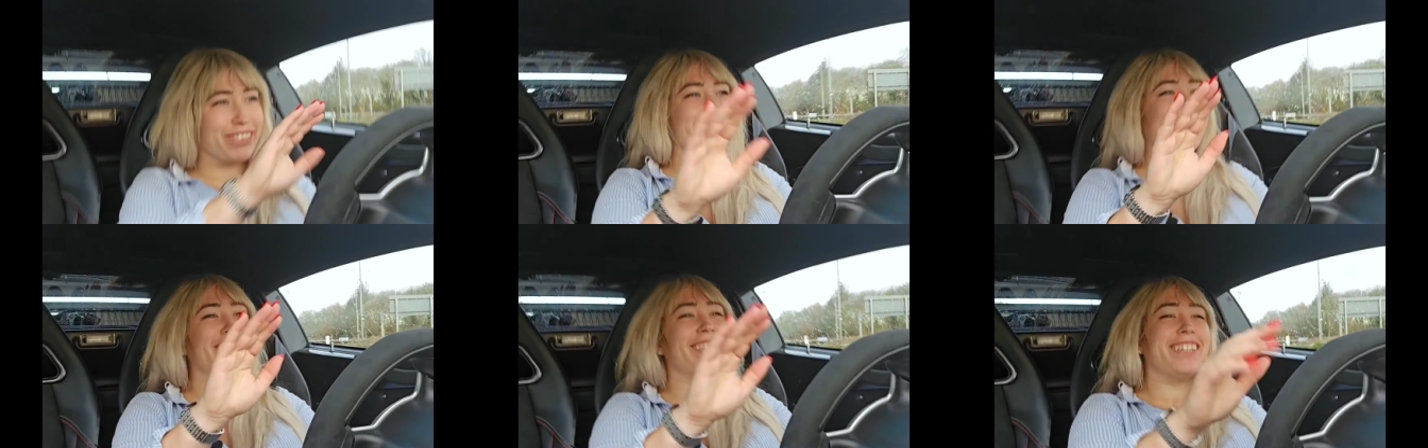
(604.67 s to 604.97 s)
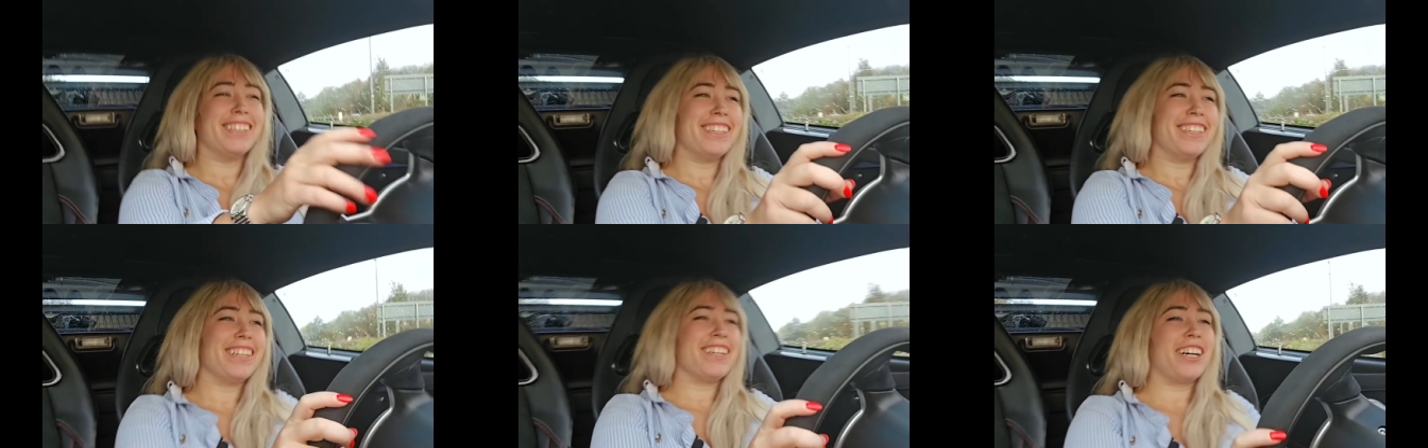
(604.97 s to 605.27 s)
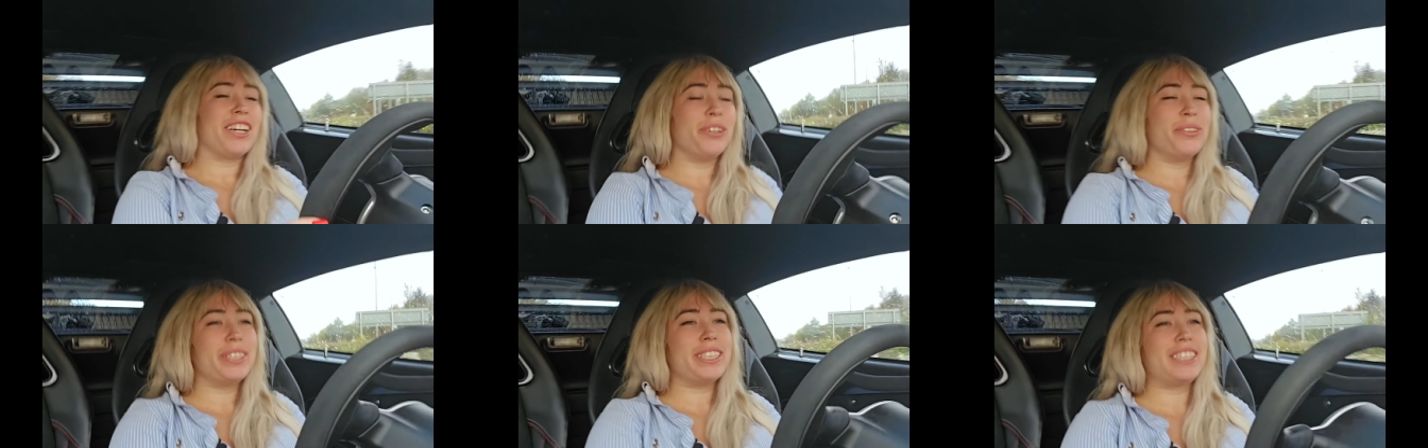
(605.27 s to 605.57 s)

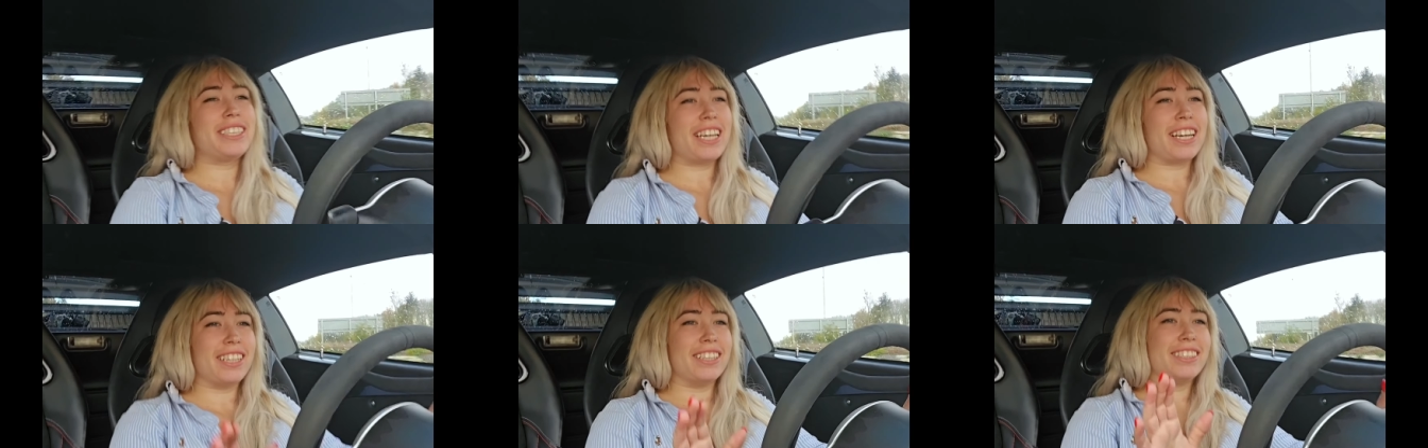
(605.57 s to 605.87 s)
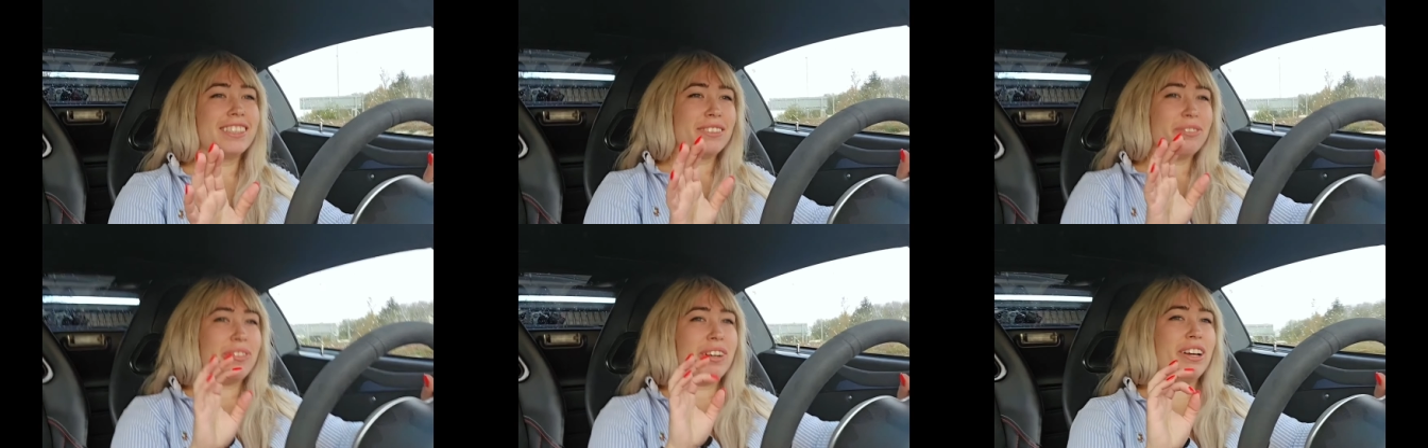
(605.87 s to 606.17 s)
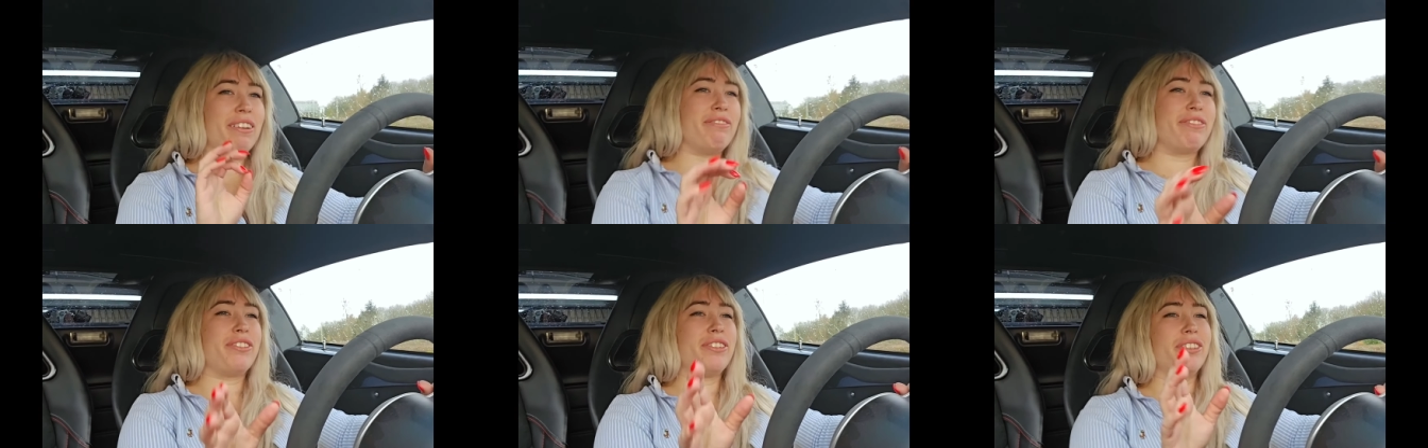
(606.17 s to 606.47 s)
I always said
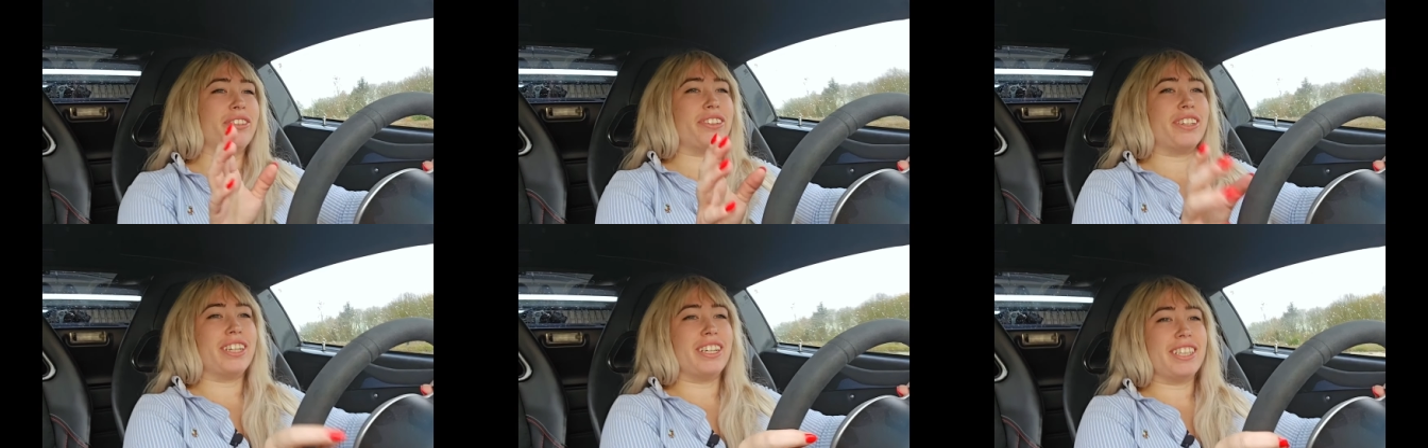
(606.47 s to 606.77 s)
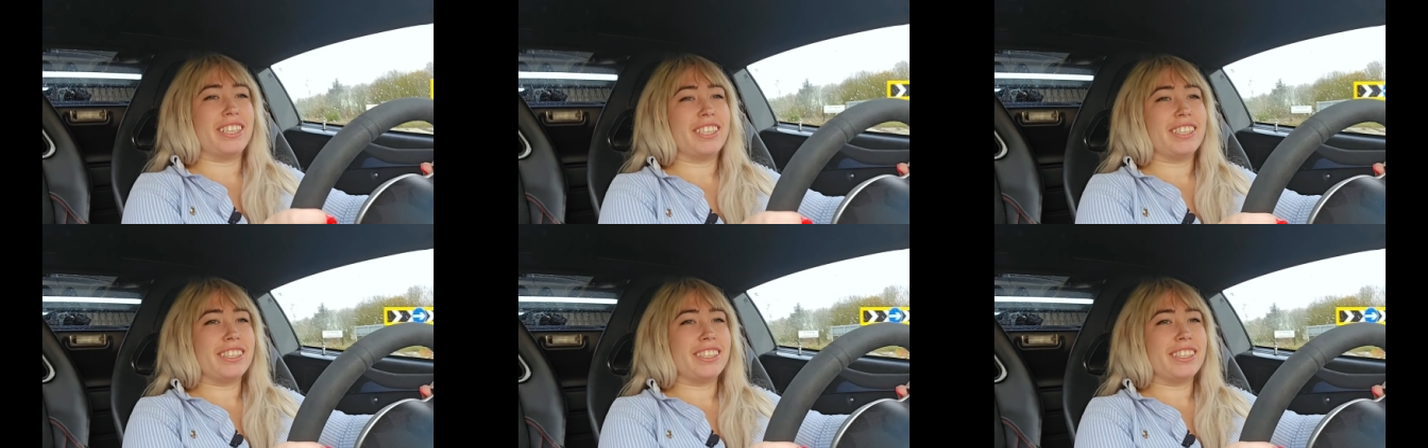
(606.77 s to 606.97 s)
my Evora,